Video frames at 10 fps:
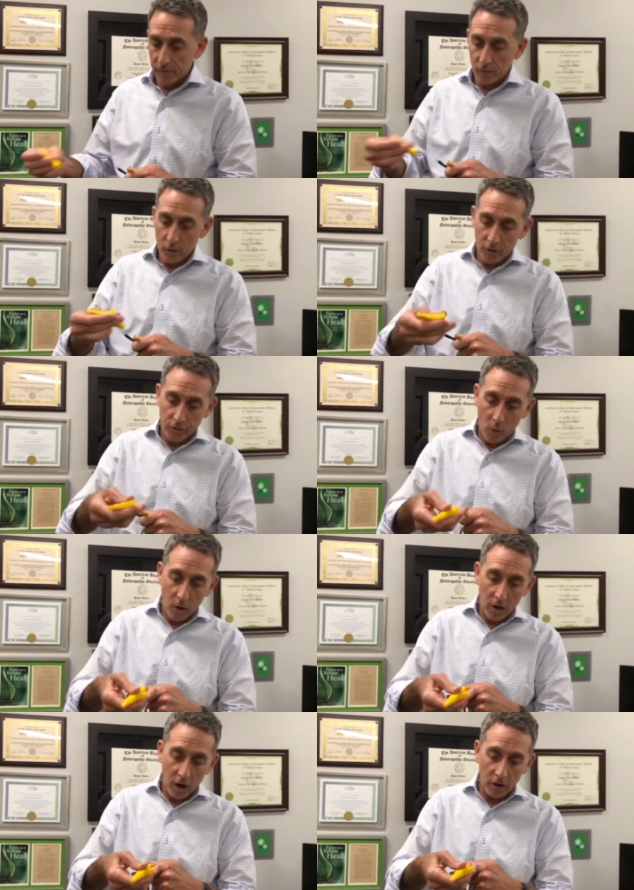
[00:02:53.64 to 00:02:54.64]
We have four
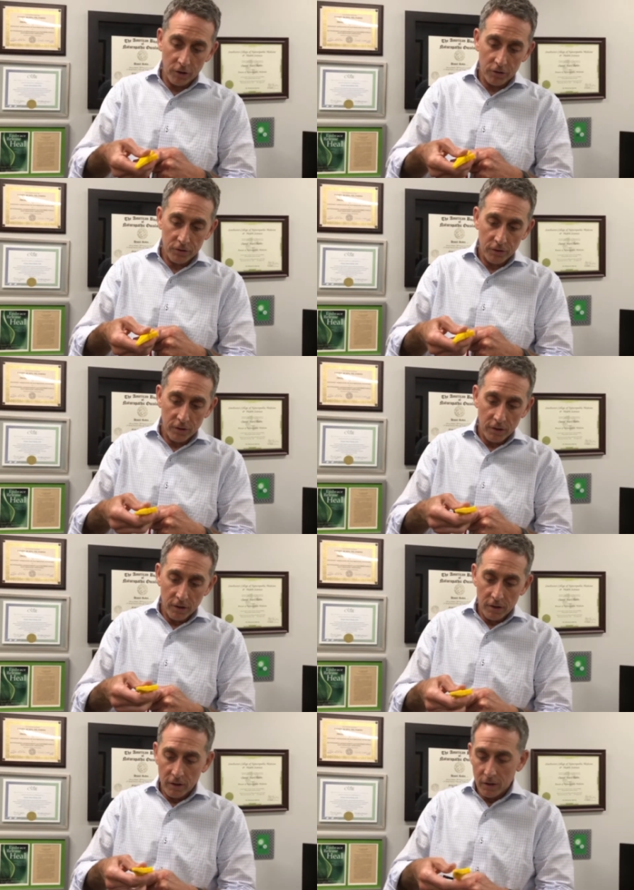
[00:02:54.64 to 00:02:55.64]
colors.
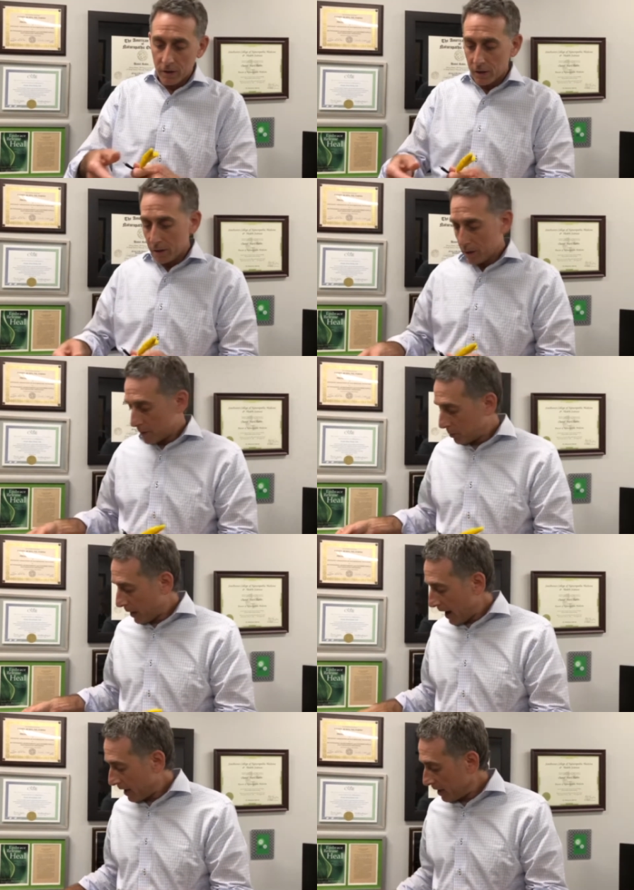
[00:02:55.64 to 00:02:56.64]

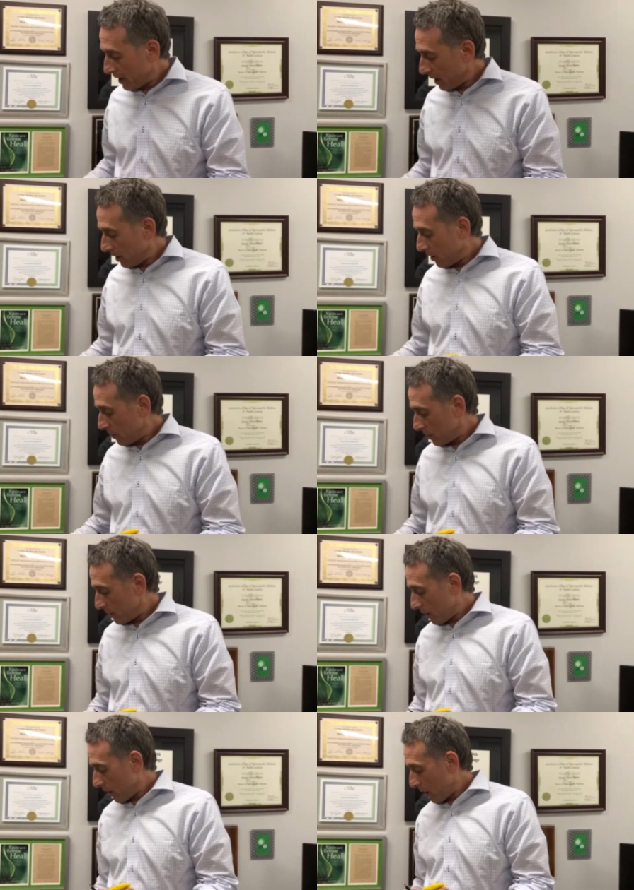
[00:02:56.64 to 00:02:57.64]
Black and yellow
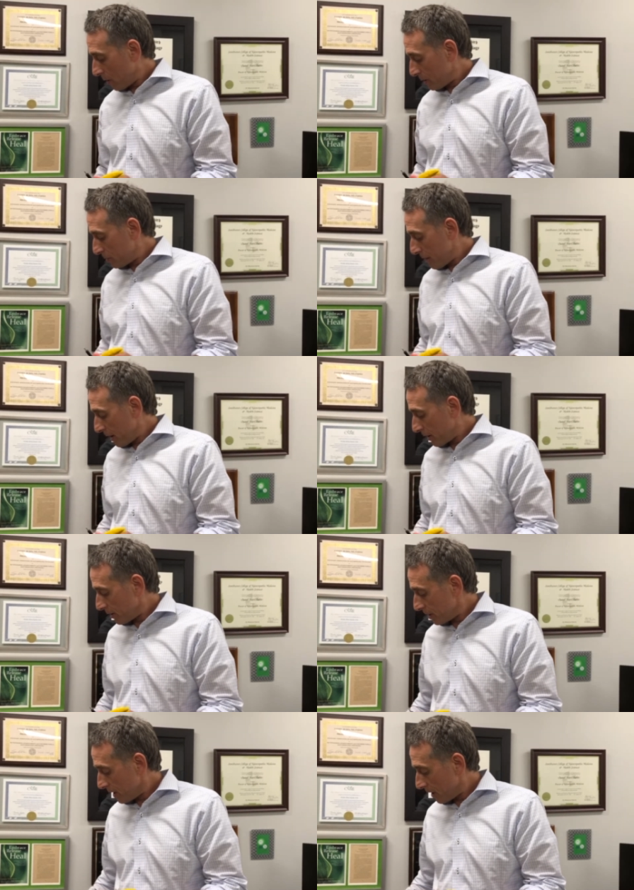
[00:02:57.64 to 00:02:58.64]
are always paired
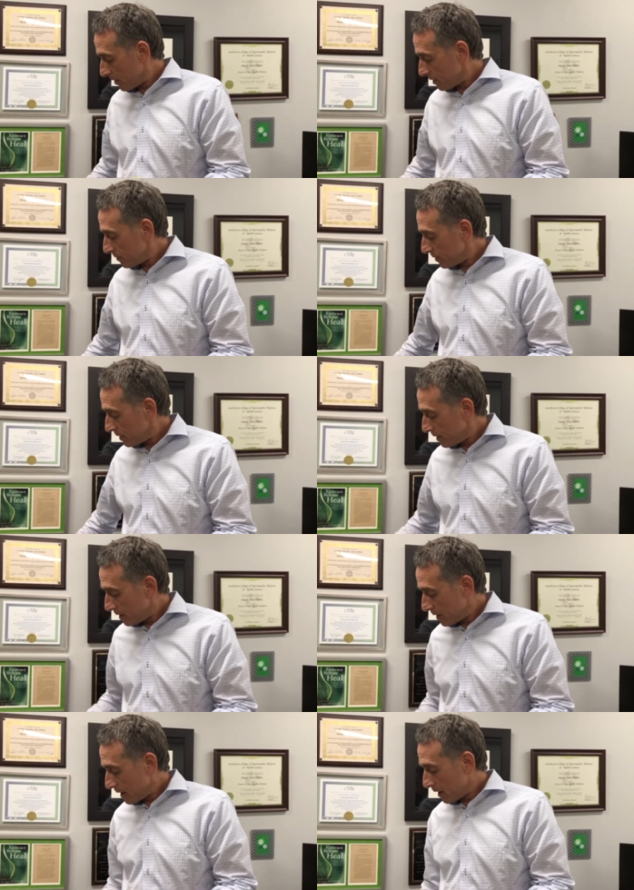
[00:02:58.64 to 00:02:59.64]
together,
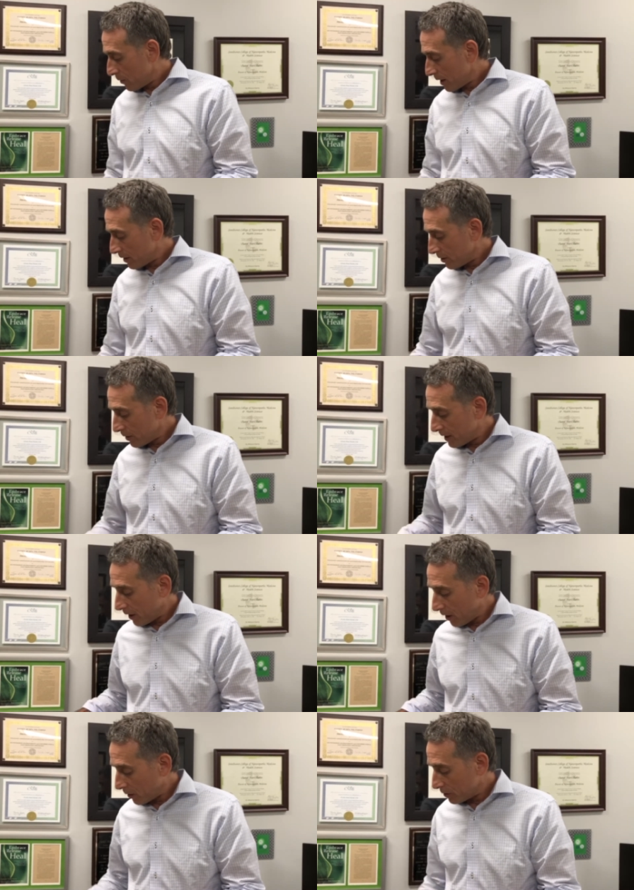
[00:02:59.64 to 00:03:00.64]
and red and green
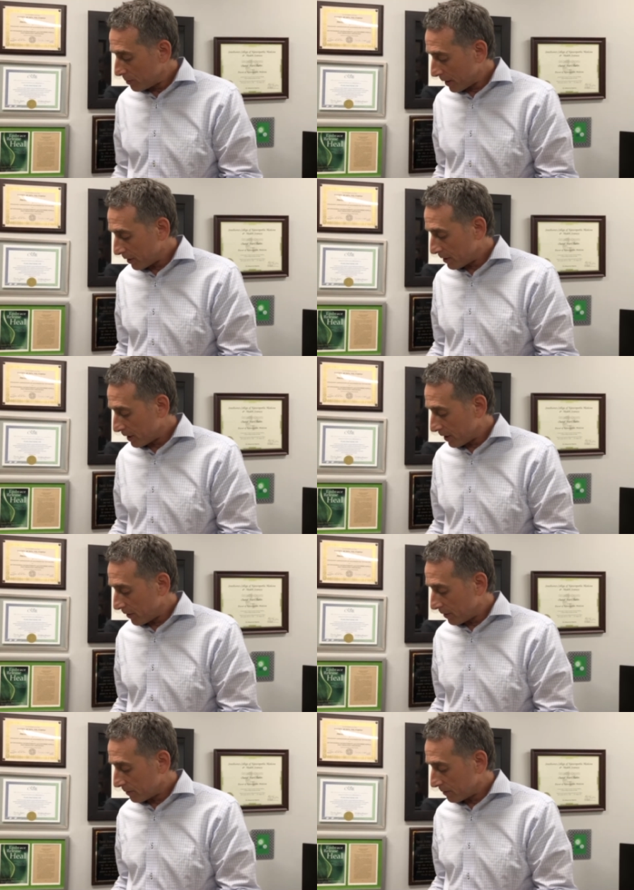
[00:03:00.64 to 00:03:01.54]
are always paired together